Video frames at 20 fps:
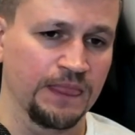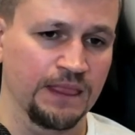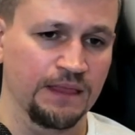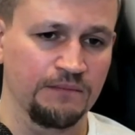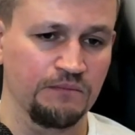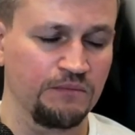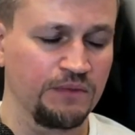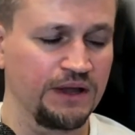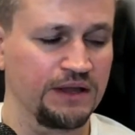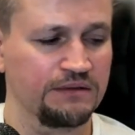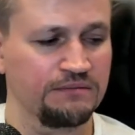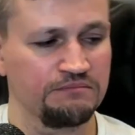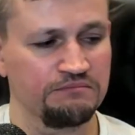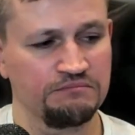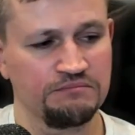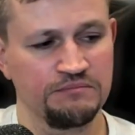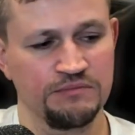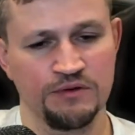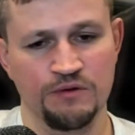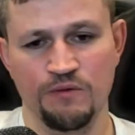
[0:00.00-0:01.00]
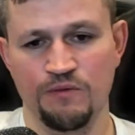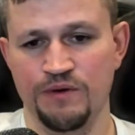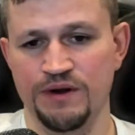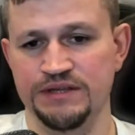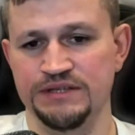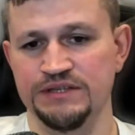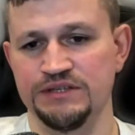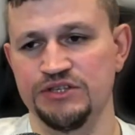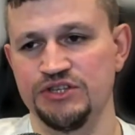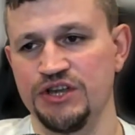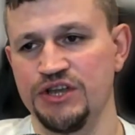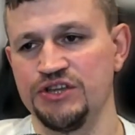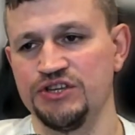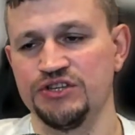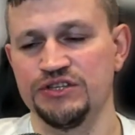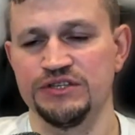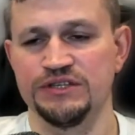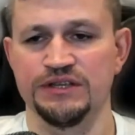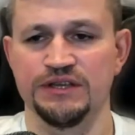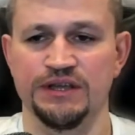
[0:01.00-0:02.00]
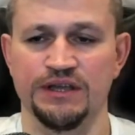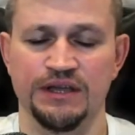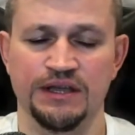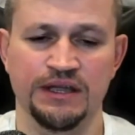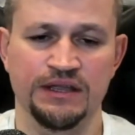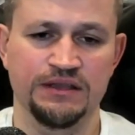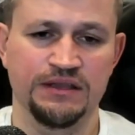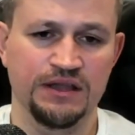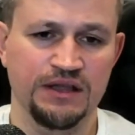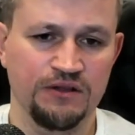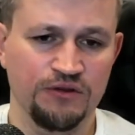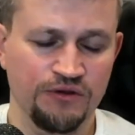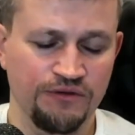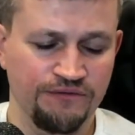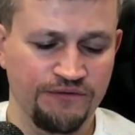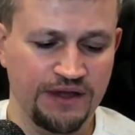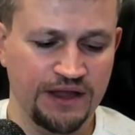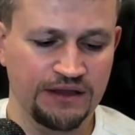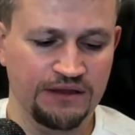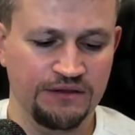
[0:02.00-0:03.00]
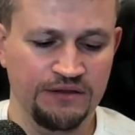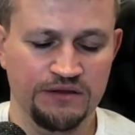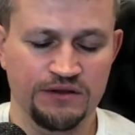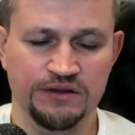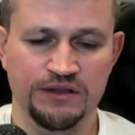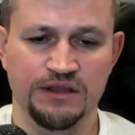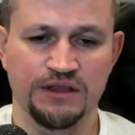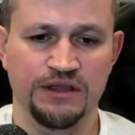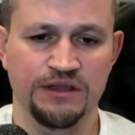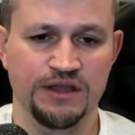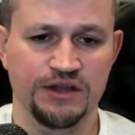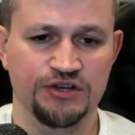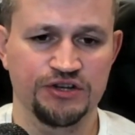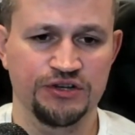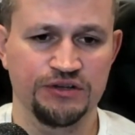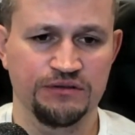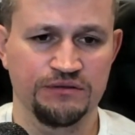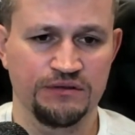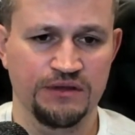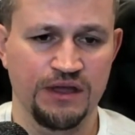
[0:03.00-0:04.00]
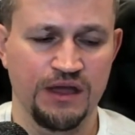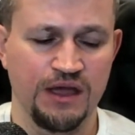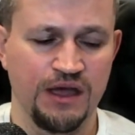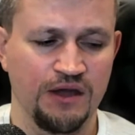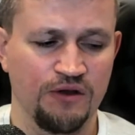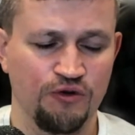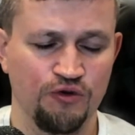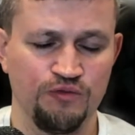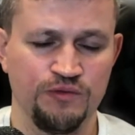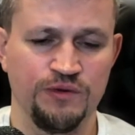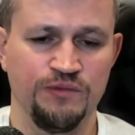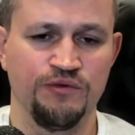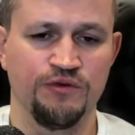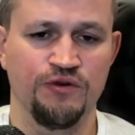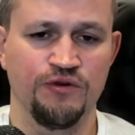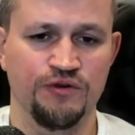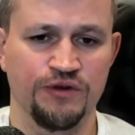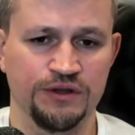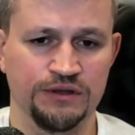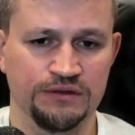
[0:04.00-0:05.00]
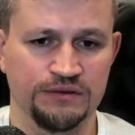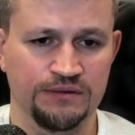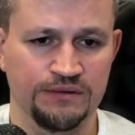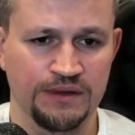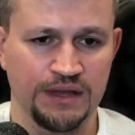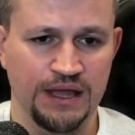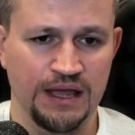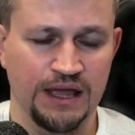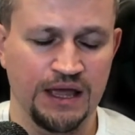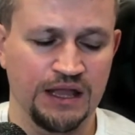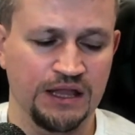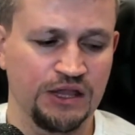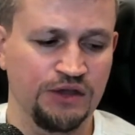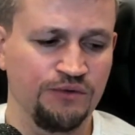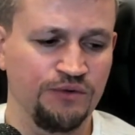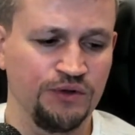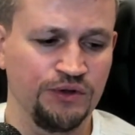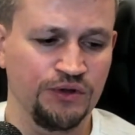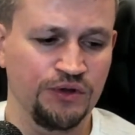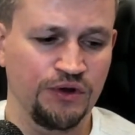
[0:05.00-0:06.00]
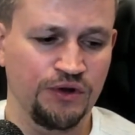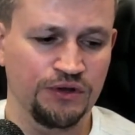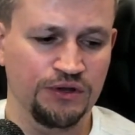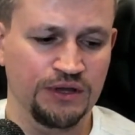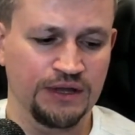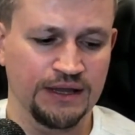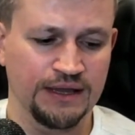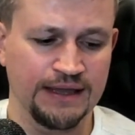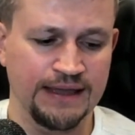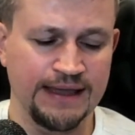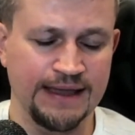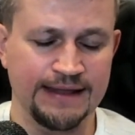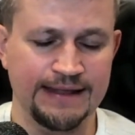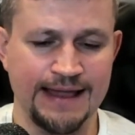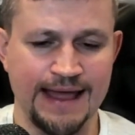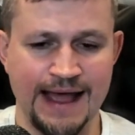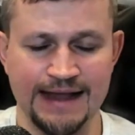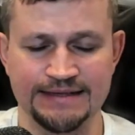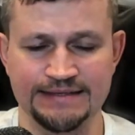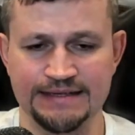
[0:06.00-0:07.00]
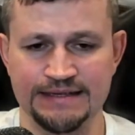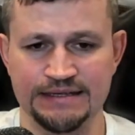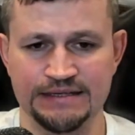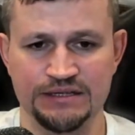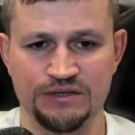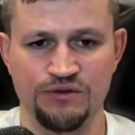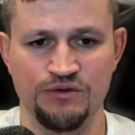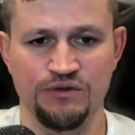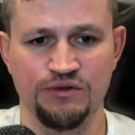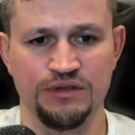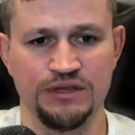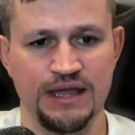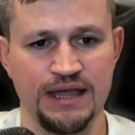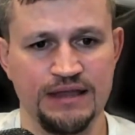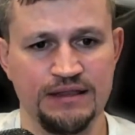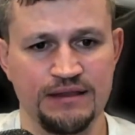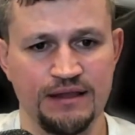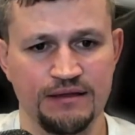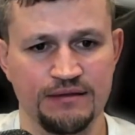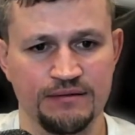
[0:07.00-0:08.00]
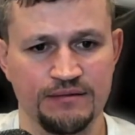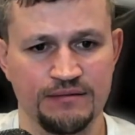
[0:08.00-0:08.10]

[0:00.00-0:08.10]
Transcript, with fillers: But, you know, recent changes can tell you that internet connection could be broken and you will not get access to your data.